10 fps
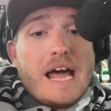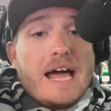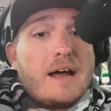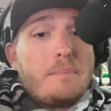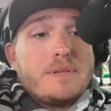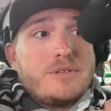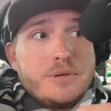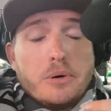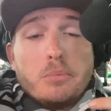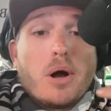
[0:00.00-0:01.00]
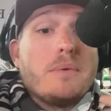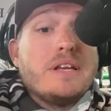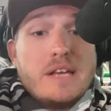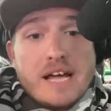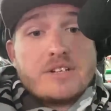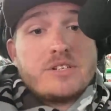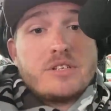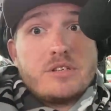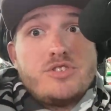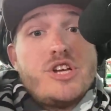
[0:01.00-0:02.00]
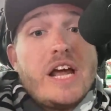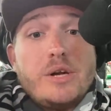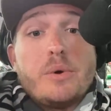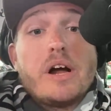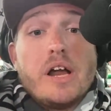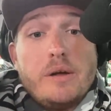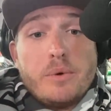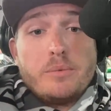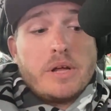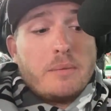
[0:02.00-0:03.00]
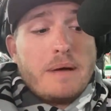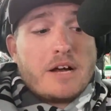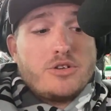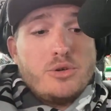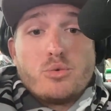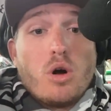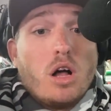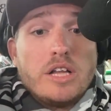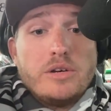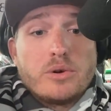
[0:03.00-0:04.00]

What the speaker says: at up until probably next January when we come back to Raleigh,